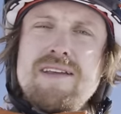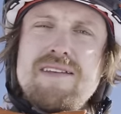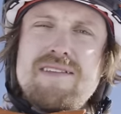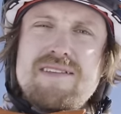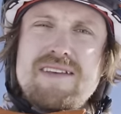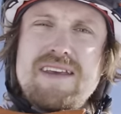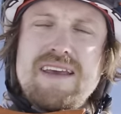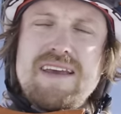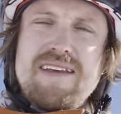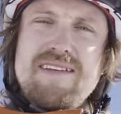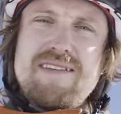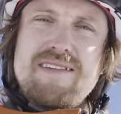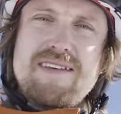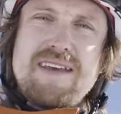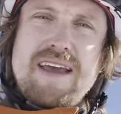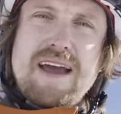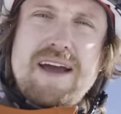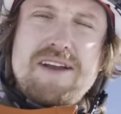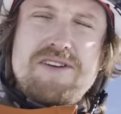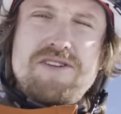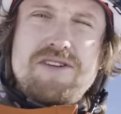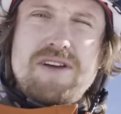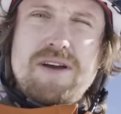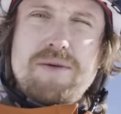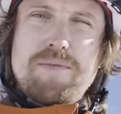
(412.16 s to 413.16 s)
skis
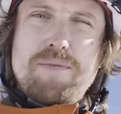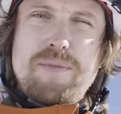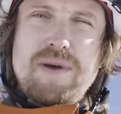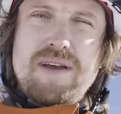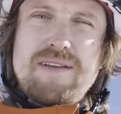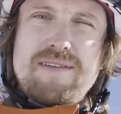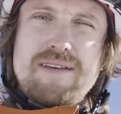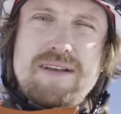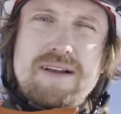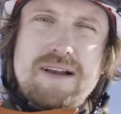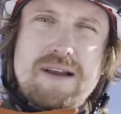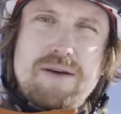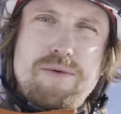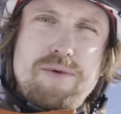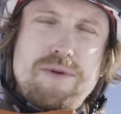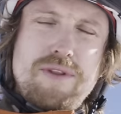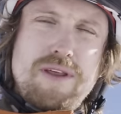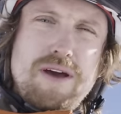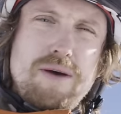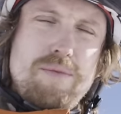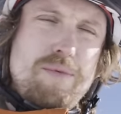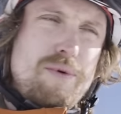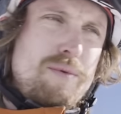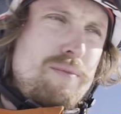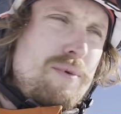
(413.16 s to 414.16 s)
catch up basically with
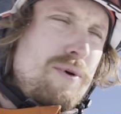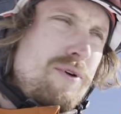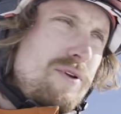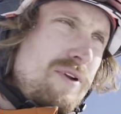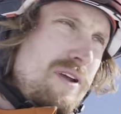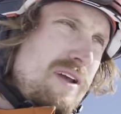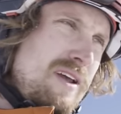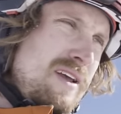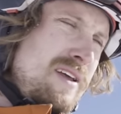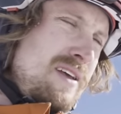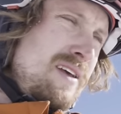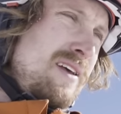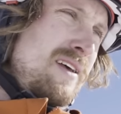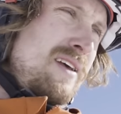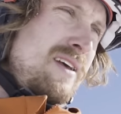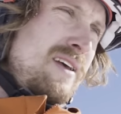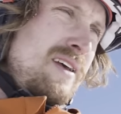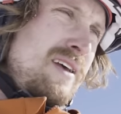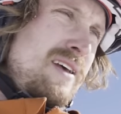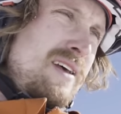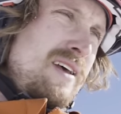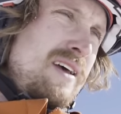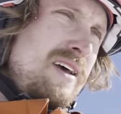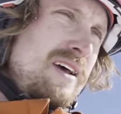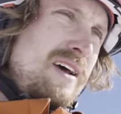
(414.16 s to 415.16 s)
the upper body.
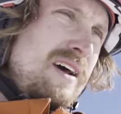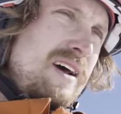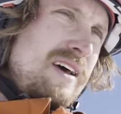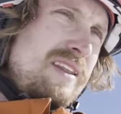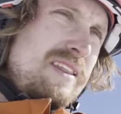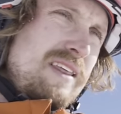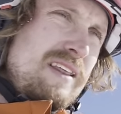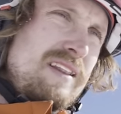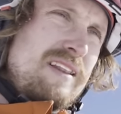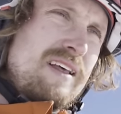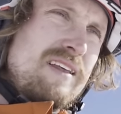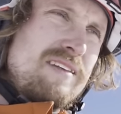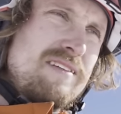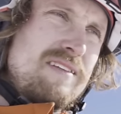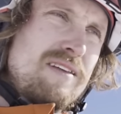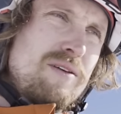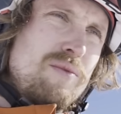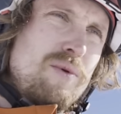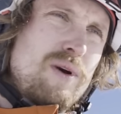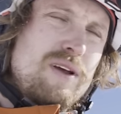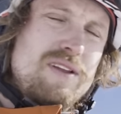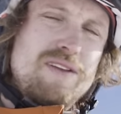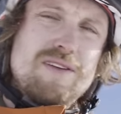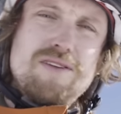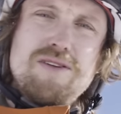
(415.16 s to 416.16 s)
I think that's the
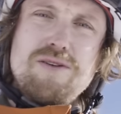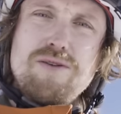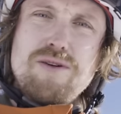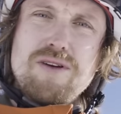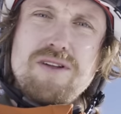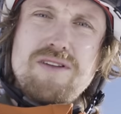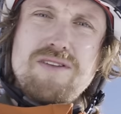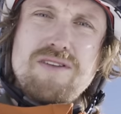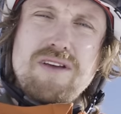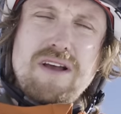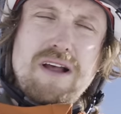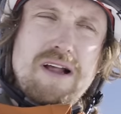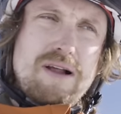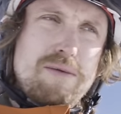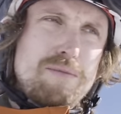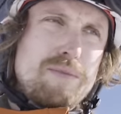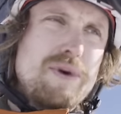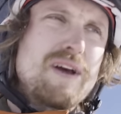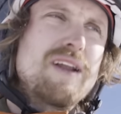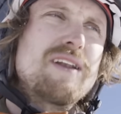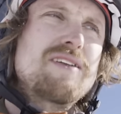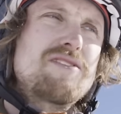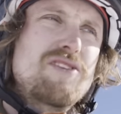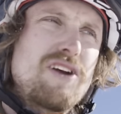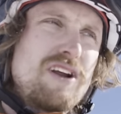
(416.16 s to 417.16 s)
way to do it. So I'm
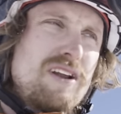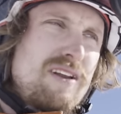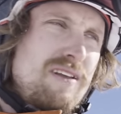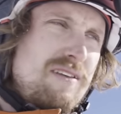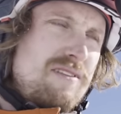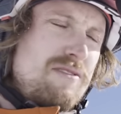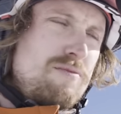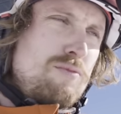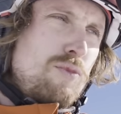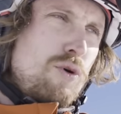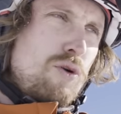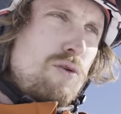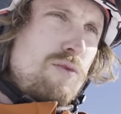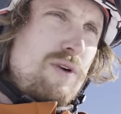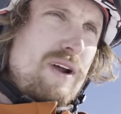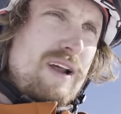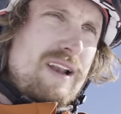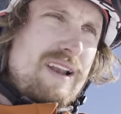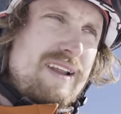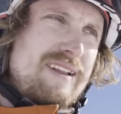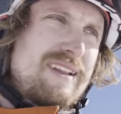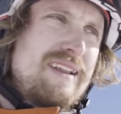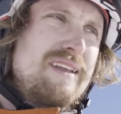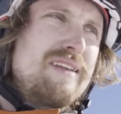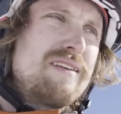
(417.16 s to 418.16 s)
going to try this small
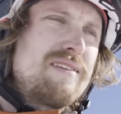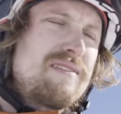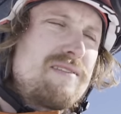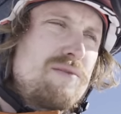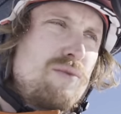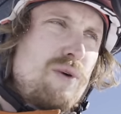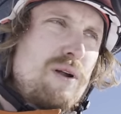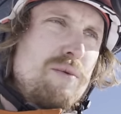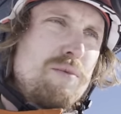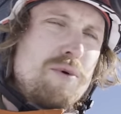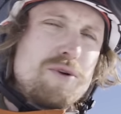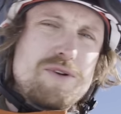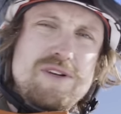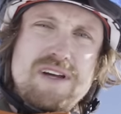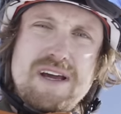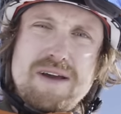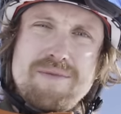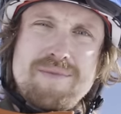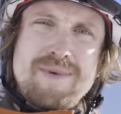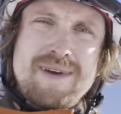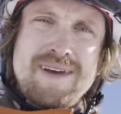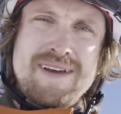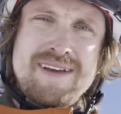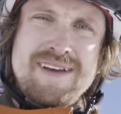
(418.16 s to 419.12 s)
rail at least one more time.